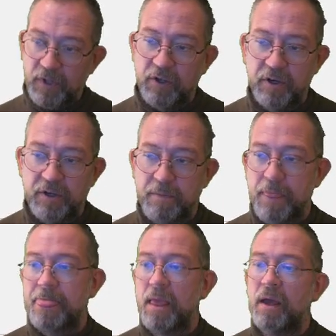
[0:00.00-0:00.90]
good
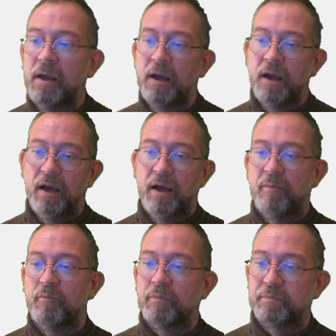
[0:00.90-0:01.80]

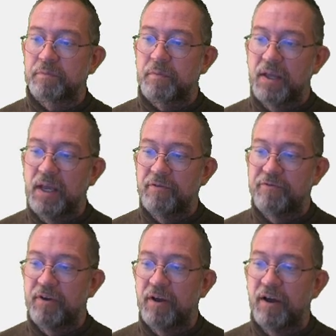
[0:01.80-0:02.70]
um,
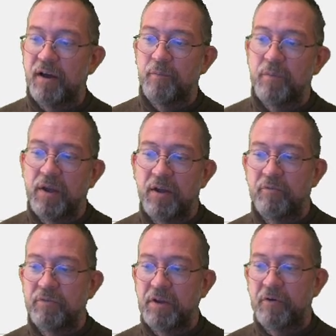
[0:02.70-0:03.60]
if um,
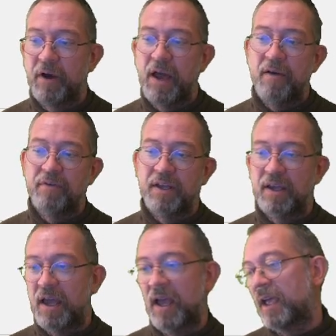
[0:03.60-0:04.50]
we were
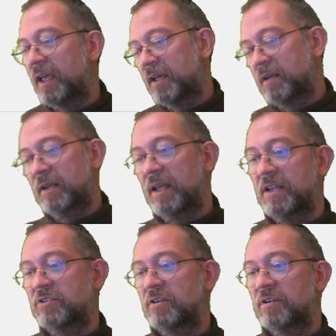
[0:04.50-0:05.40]
having a
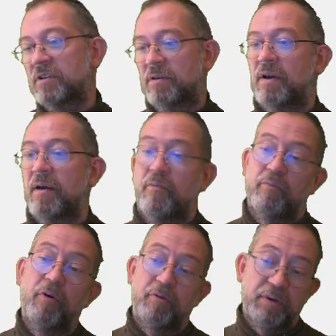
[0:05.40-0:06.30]
legend,
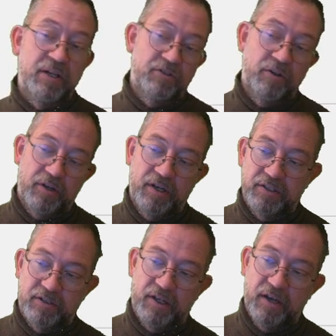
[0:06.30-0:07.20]
won't insert a
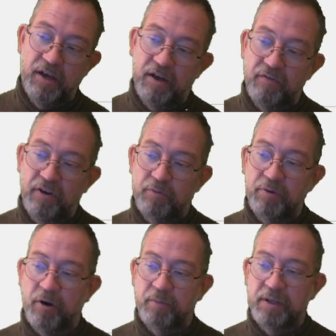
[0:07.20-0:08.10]
legend here, we will
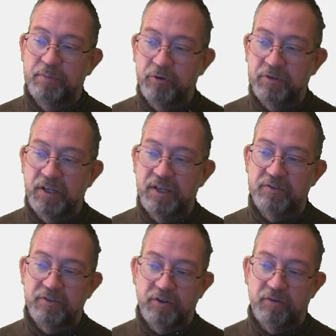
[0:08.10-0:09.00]
probably put the
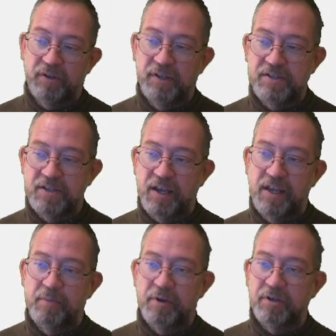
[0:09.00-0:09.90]
legend over in this area
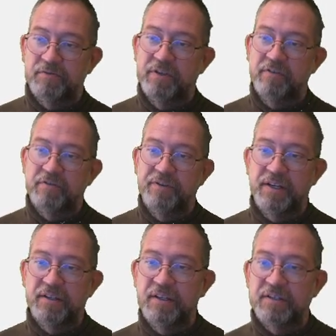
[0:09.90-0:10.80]
here because we have
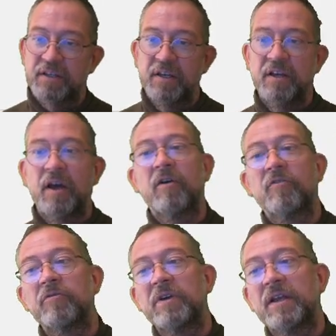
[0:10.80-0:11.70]
created this
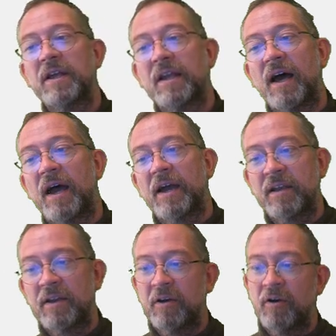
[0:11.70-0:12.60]
reading
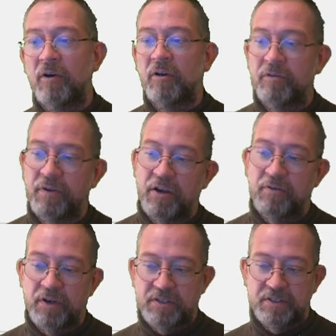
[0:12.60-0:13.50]
line all the way
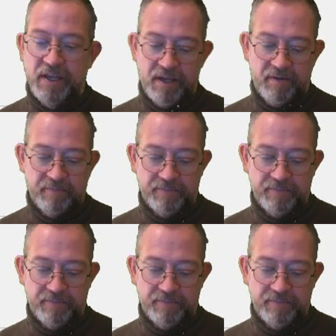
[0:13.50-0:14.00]
across there.